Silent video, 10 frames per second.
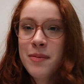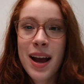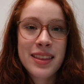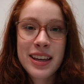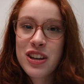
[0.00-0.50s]

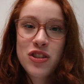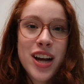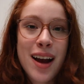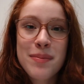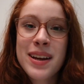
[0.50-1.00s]
I think Hugh
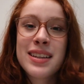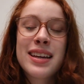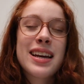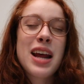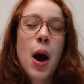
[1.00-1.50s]
Jackman
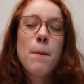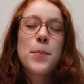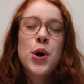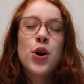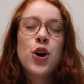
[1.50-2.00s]
did a
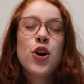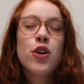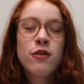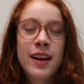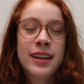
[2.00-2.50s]

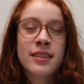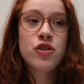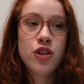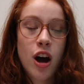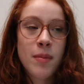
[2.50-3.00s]
perfect
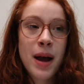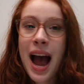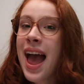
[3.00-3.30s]
job,